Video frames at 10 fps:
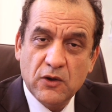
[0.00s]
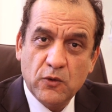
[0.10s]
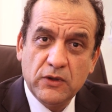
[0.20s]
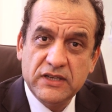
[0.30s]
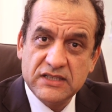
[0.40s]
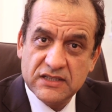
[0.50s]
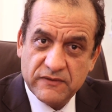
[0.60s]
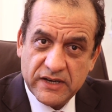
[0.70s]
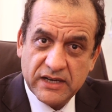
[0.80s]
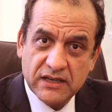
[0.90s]
All this is
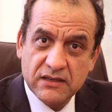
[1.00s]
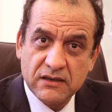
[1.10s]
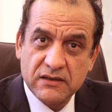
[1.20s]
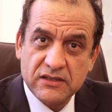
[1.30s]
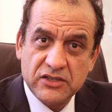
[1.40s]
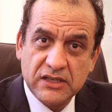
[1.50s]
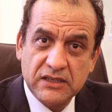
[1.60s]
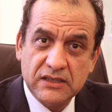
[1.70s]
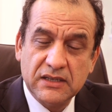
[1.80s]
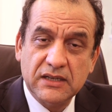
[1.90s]
very
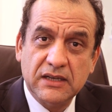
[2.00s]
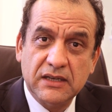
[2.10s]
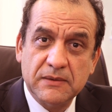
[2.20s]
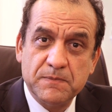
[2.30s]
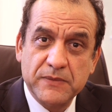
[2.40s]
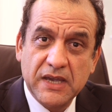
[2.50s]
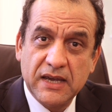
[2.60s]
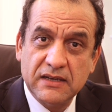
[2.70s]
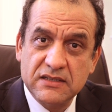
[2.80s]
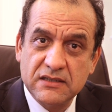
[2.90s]
encouraging,
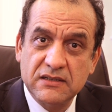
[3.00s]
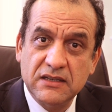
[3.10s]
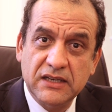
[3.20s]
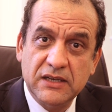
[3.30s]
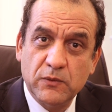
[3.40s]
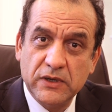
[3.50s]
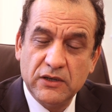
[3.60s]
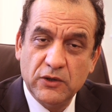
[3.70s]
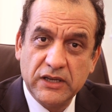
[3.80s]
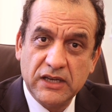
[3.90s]
and certainly we're
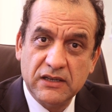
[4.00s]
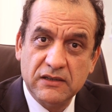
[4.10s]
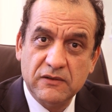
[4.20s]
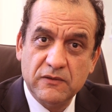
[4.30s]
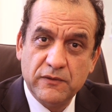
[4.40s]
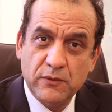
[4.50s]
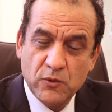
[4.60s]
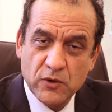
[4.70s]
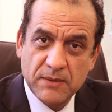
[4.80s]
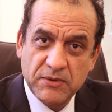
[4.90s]
looking for
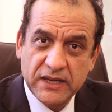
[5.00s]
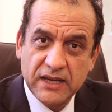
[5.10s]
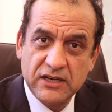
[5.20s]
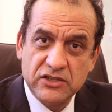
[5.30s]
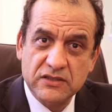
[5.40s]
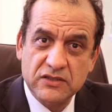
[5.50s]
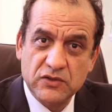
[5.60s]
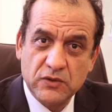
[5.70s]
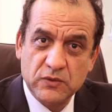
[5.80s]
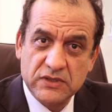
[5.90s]
more applications
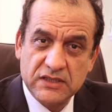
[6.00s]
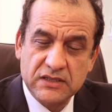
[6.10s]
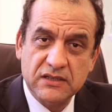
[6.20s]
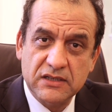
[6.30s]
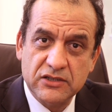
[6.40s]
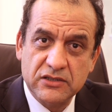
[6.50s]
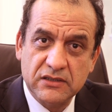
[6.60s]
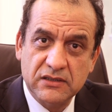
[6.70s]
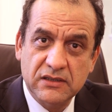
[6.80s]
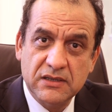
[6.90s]
to use this
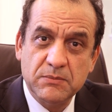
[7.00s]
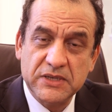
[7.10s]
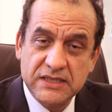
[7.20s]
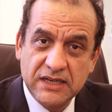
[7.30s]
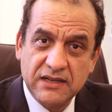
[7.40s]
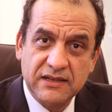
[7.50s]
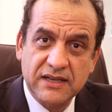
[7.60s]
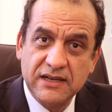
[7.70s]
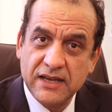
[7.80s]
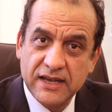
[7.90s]
condition, particularly
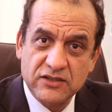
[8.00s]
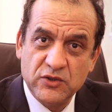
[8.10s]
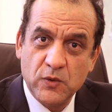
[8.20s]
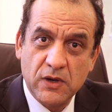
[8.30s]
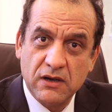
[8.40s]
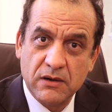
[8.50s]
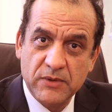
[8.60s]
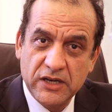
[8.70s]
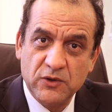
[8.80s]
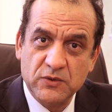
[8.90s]
that it has no harm
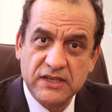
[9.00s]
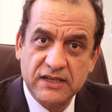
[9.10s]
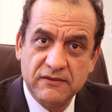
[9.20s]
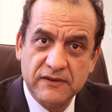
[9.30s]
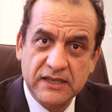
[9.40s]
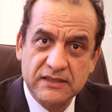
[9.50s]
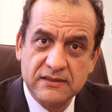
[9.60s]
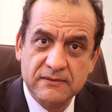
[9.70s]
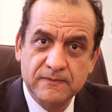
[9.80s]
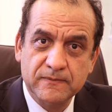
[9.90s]
and no side
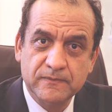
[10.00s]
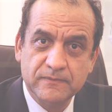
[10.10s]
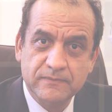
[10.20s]
effects.